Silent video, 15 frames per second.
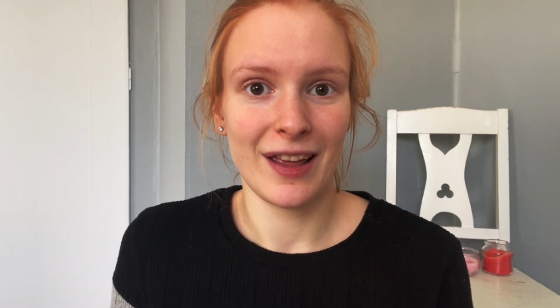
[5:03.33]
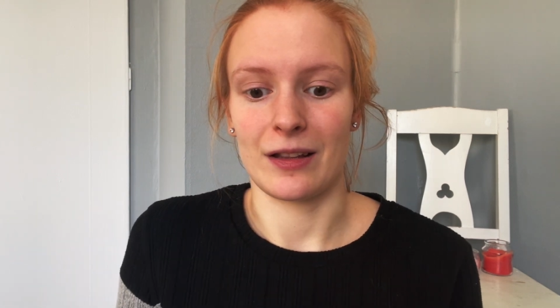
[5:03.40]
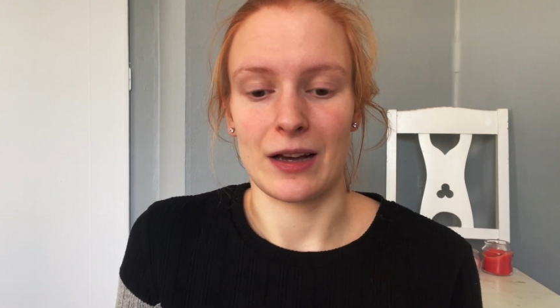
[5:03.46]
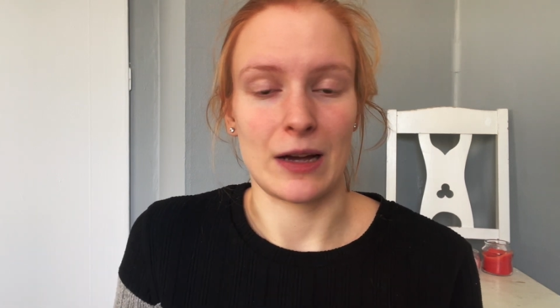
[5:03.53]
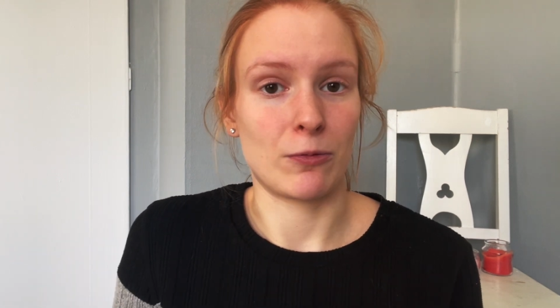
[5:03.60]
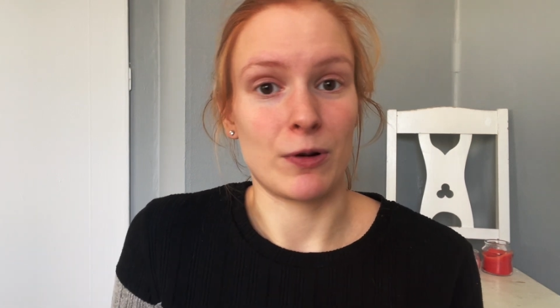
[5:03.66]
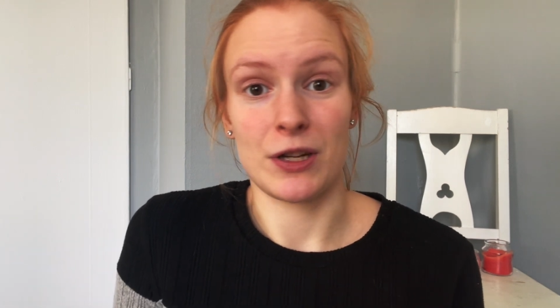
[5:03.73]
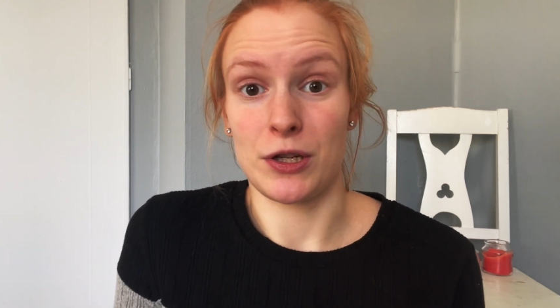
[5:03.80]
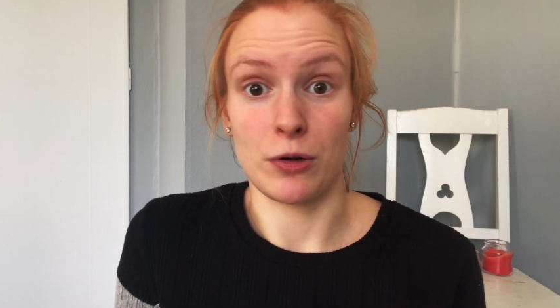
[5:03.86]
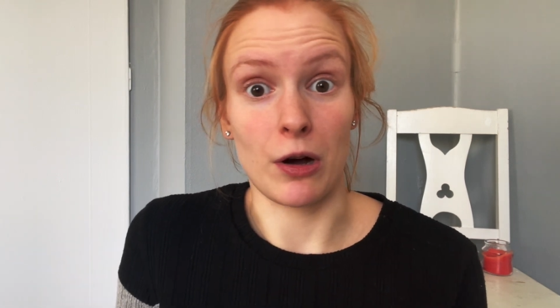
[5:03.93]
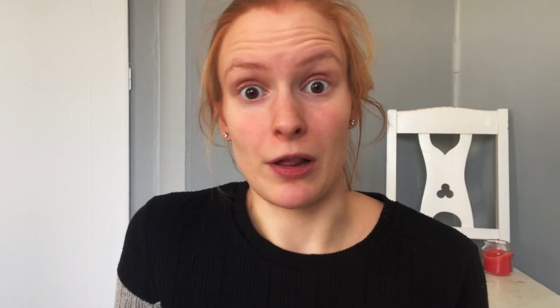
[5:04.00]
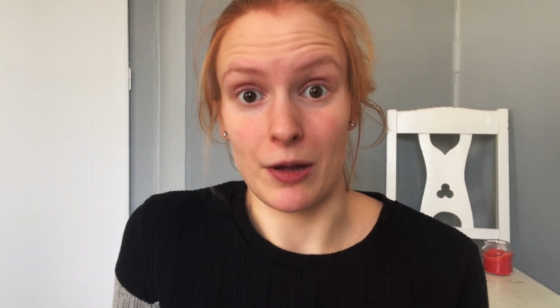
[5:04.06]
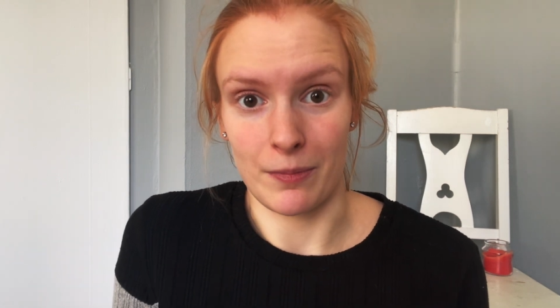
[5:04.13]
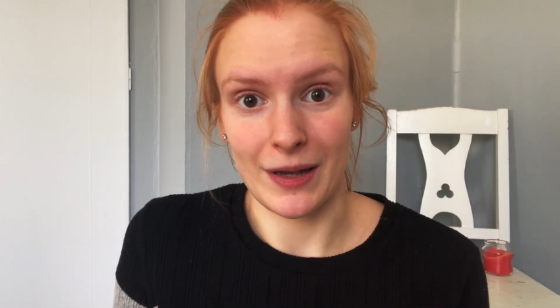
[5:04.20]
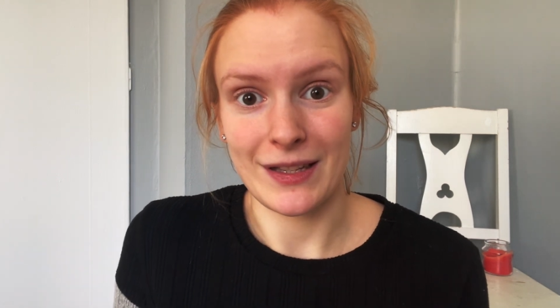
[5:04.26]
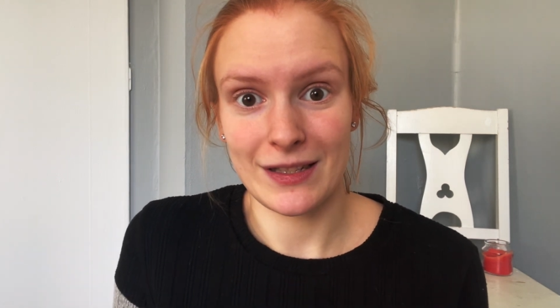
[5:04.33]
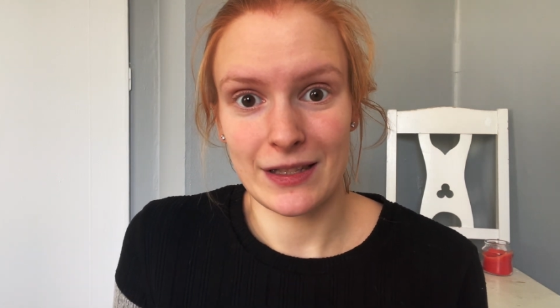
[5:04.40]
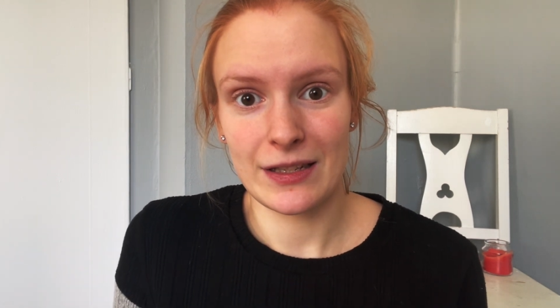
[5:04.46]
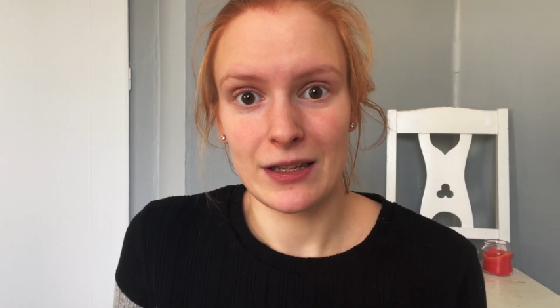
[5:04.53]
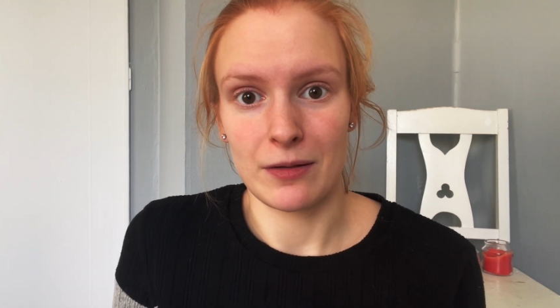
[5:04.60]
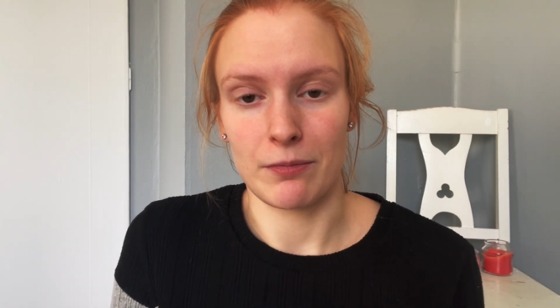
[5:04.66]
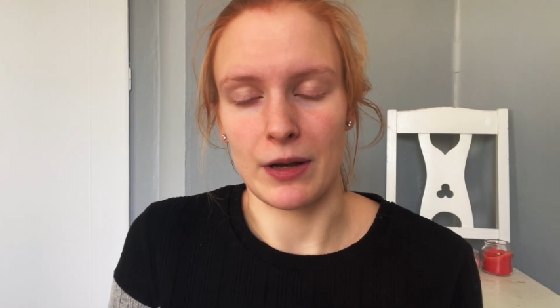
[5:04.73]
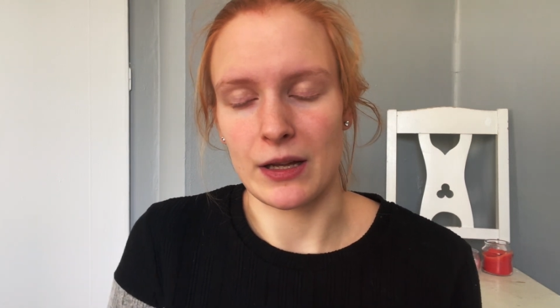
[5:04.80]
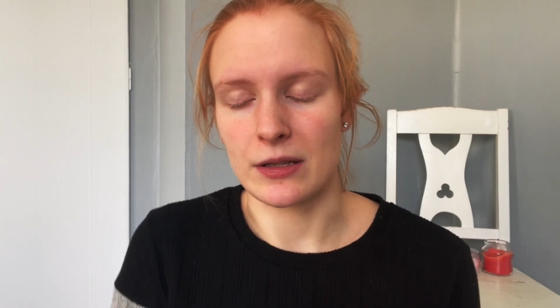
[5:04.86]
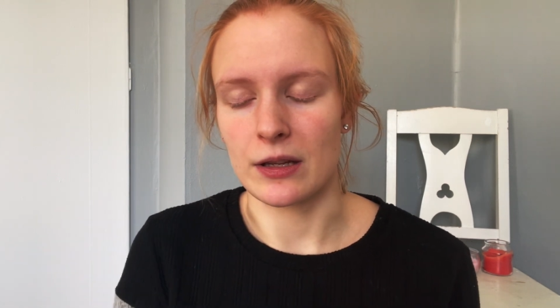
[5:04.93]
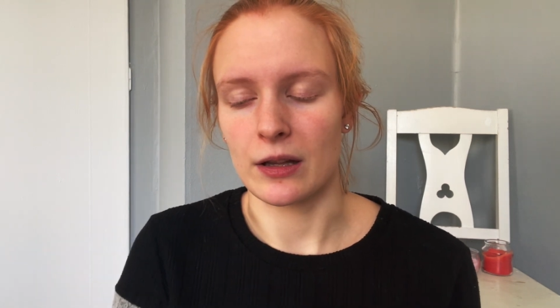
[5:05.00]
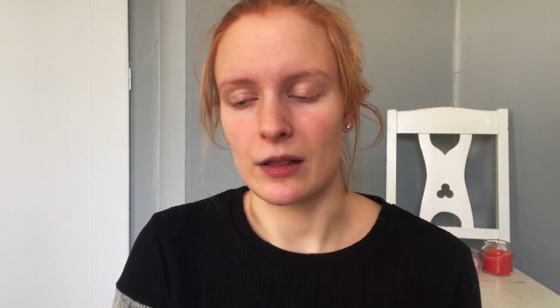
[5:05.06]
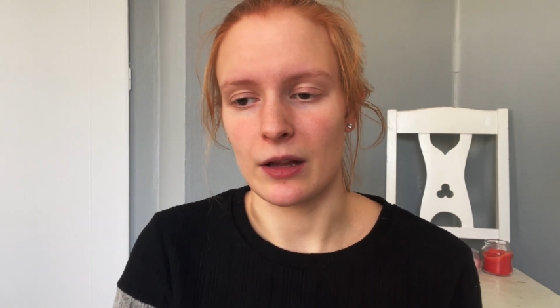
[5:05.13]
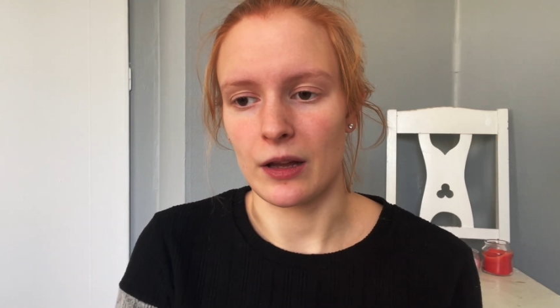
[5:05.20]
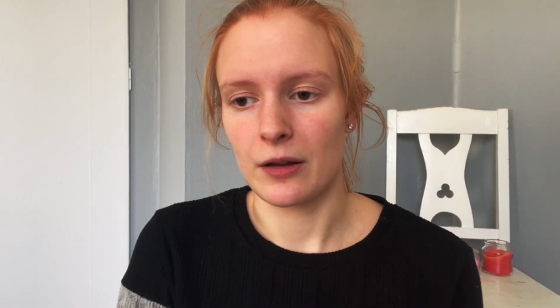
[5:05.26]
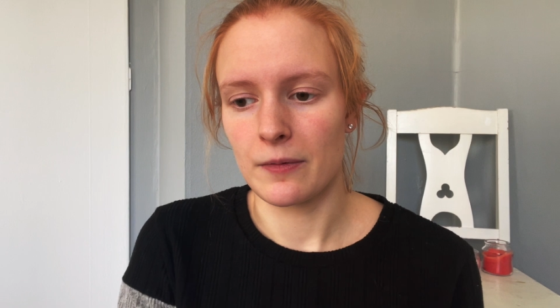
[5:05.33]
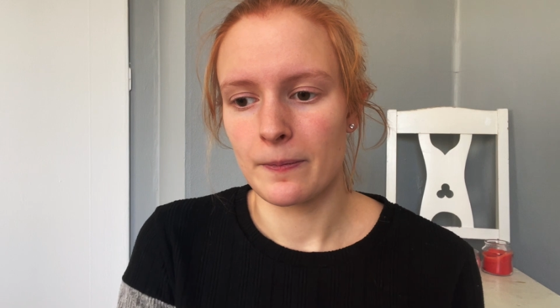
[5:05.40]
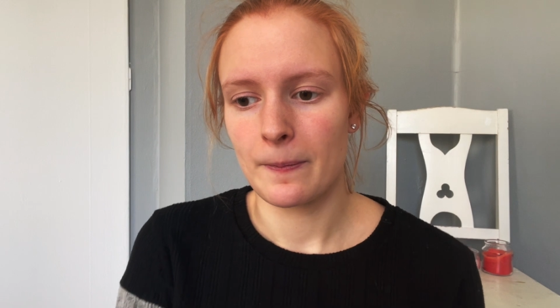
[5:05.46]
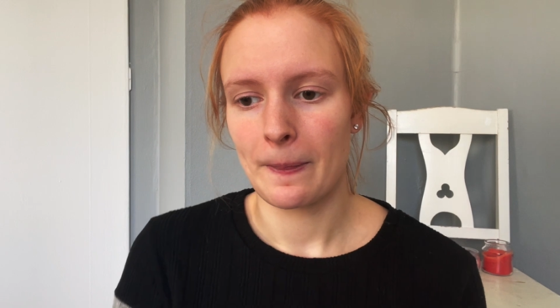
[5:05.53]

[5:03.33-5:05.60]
I wish you all the best, basically.